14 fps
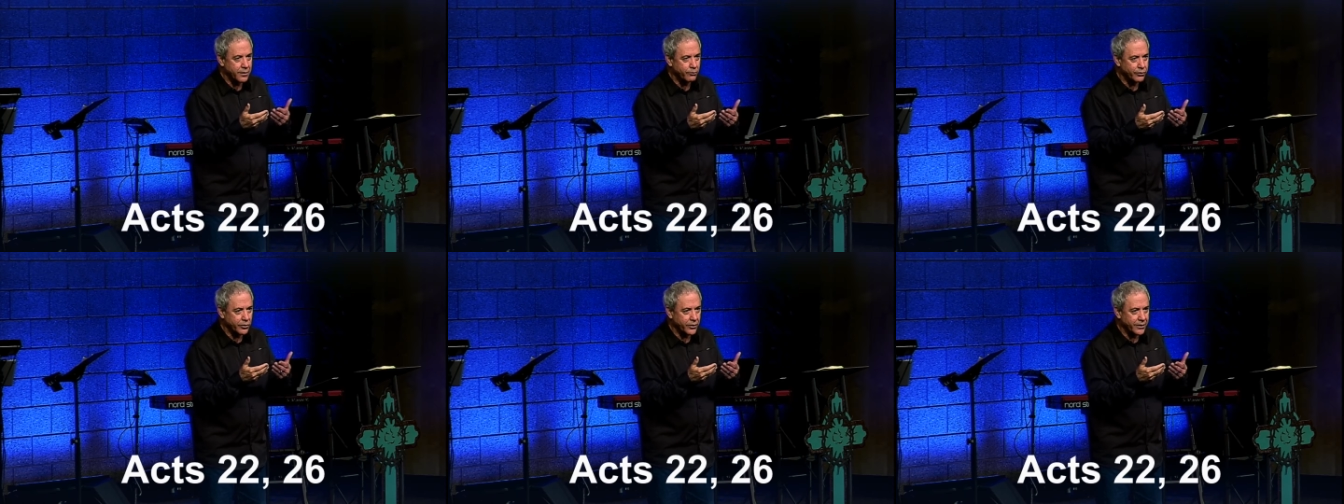of
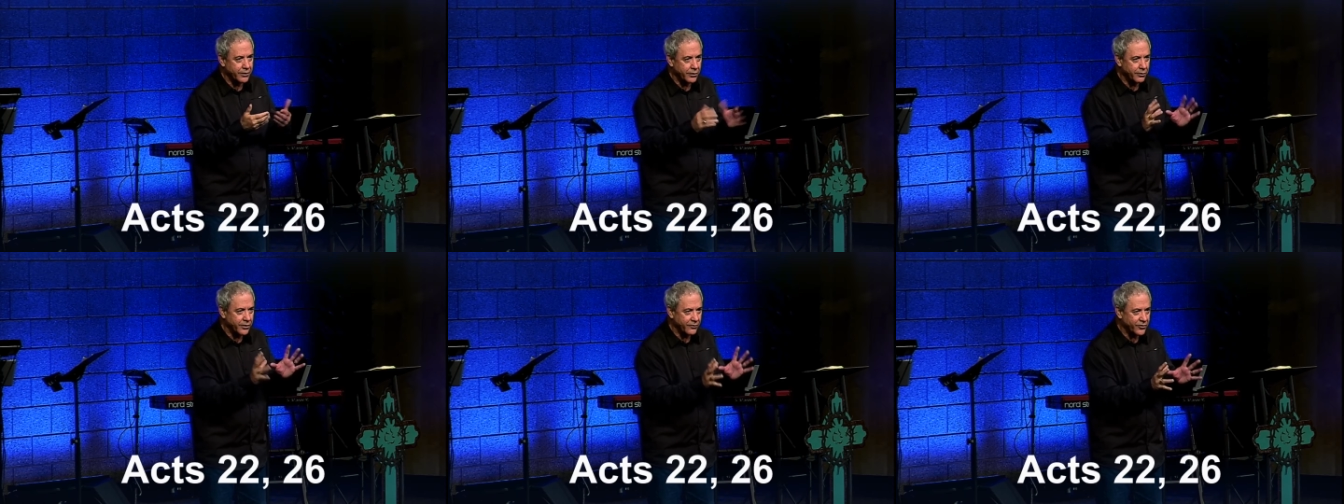blew it
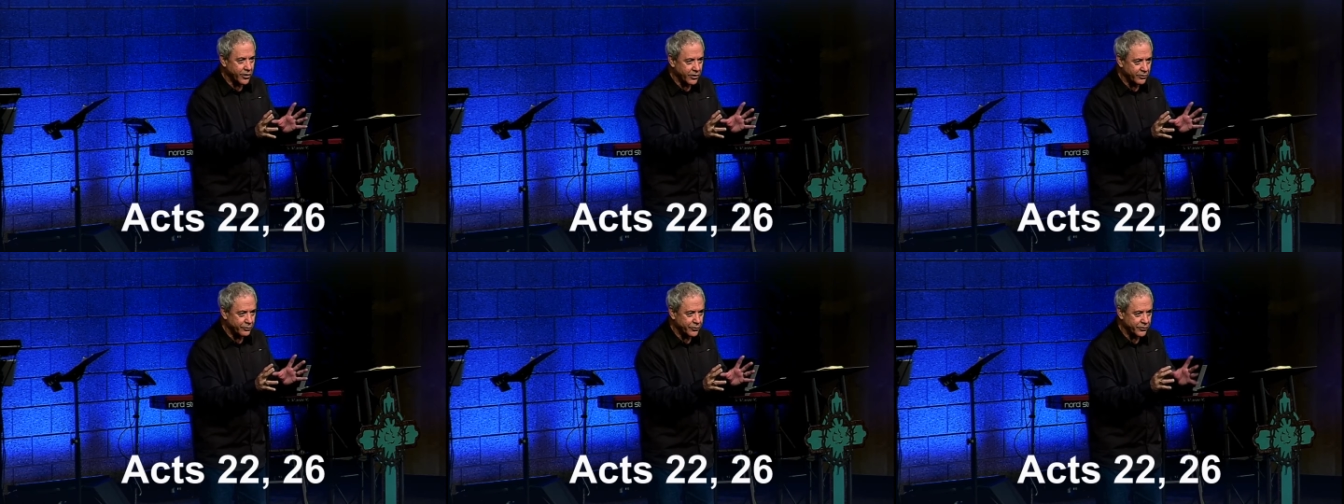here. He forgot
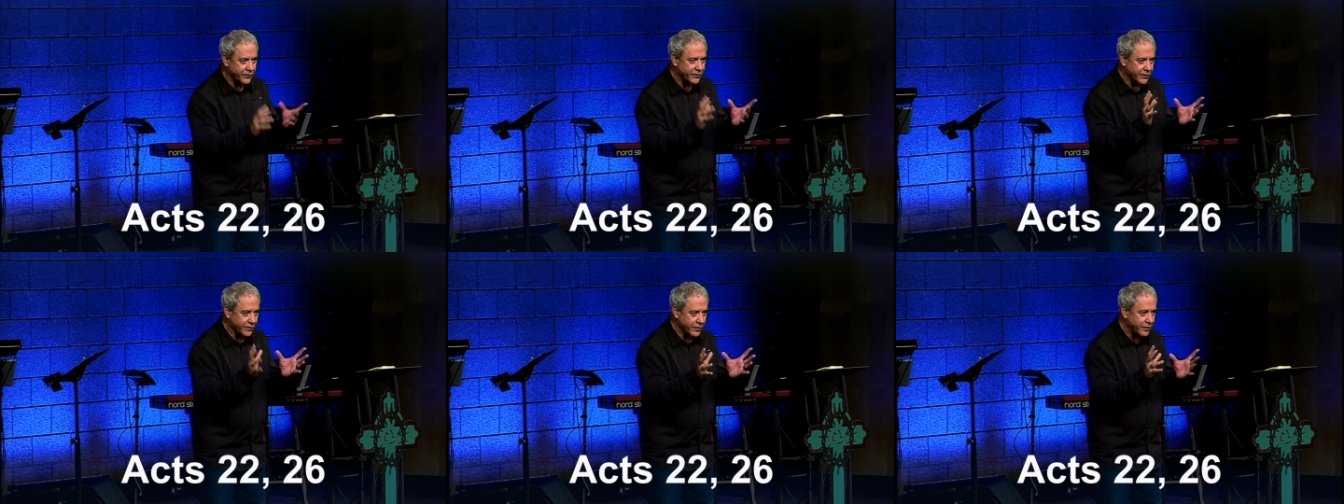to put this
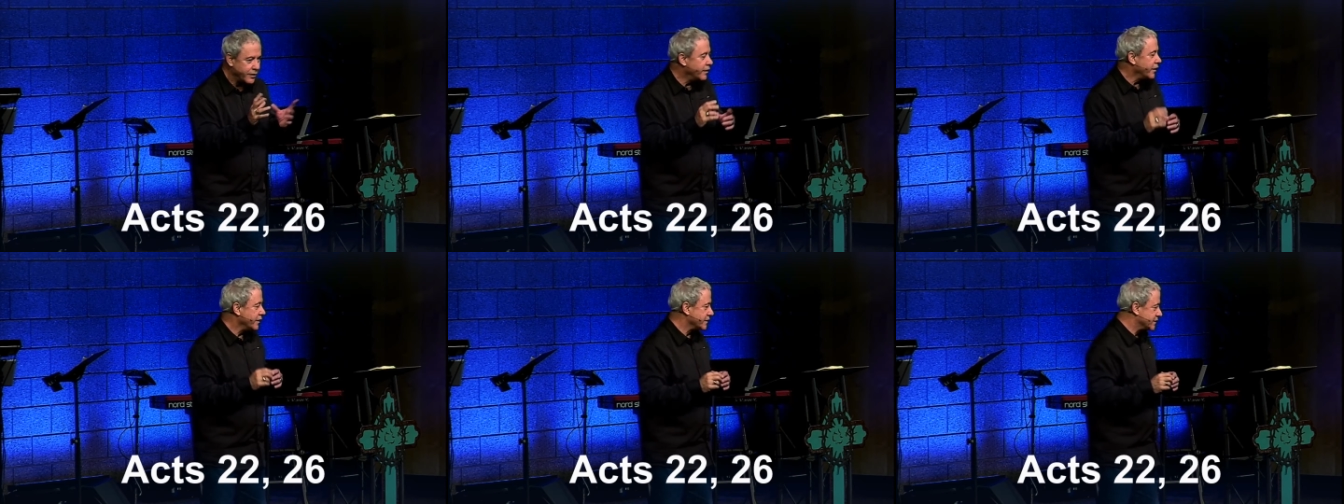in,
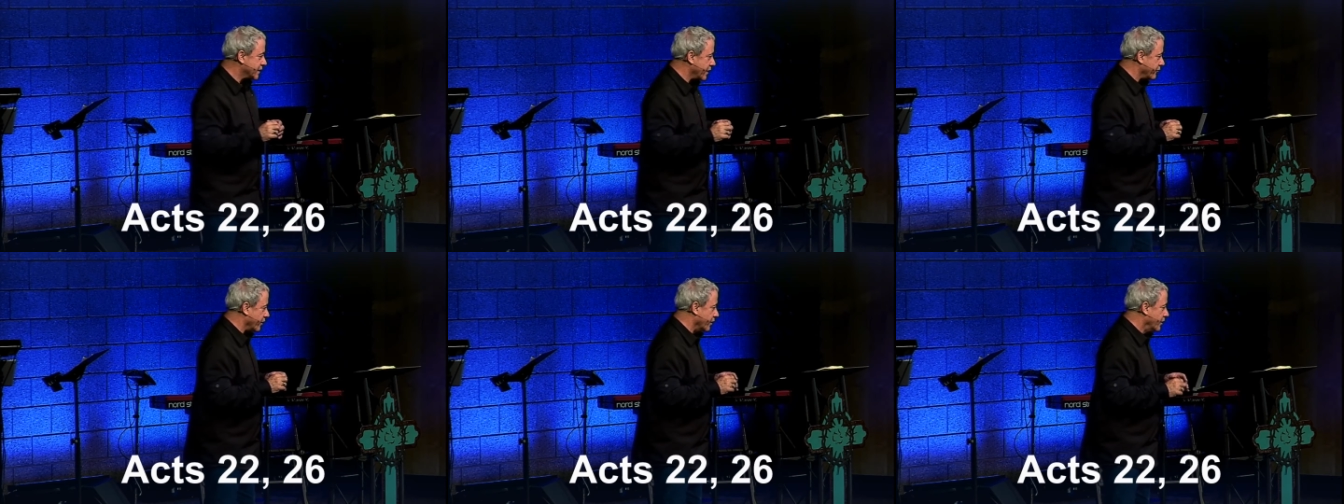
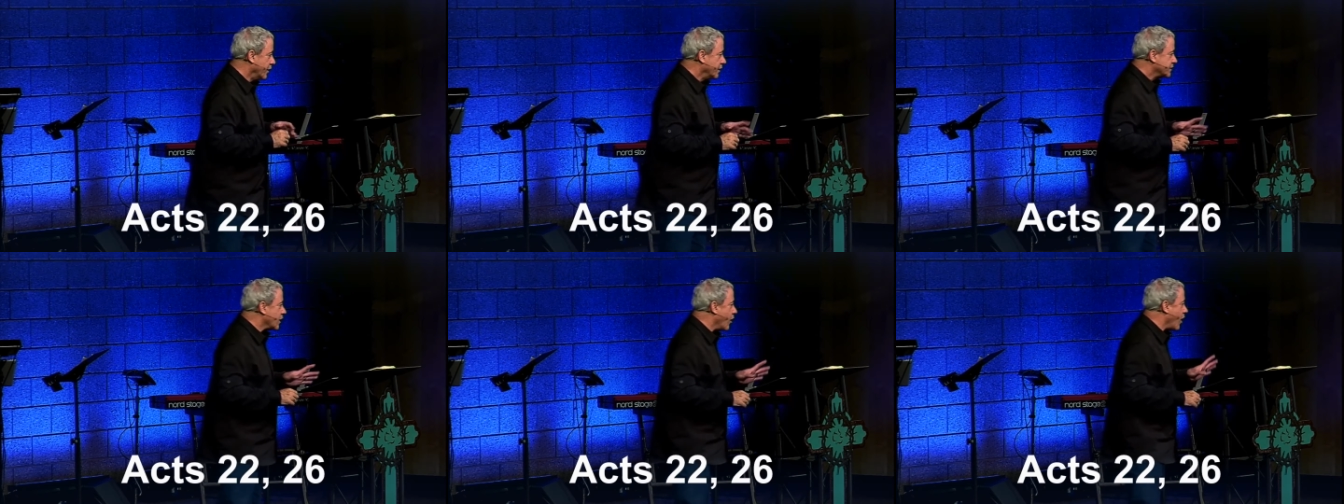etc.
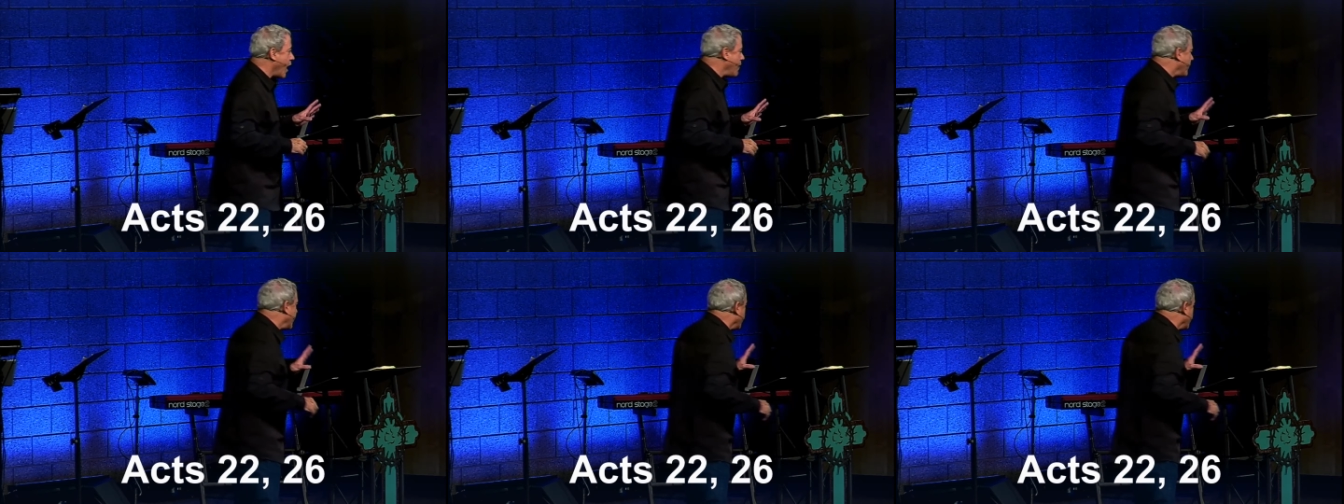So I want to